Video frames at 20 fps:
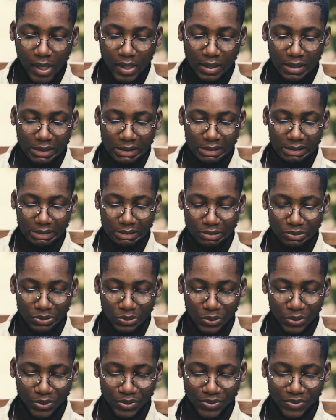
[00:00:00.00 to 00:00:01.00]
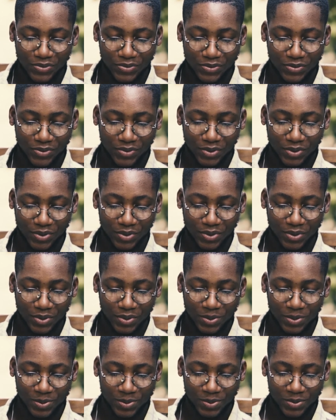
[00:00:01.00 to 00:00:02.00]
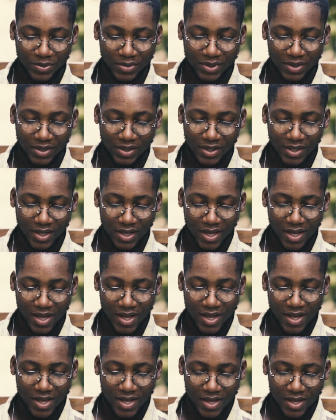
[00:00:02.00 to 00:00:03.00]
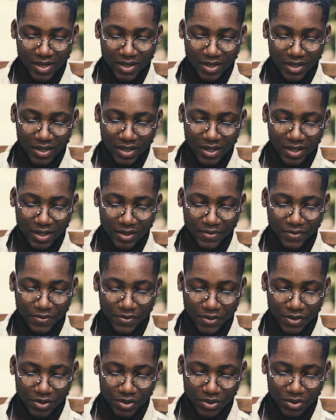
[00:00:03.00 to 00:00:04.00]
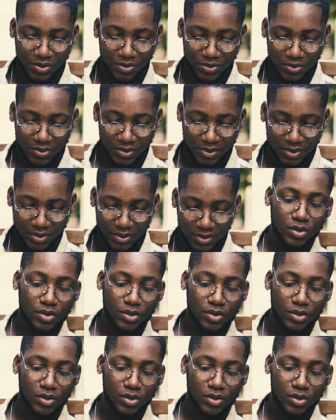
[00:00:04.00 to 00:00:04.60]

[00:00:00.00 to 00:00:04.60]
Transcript: let's go from the first one.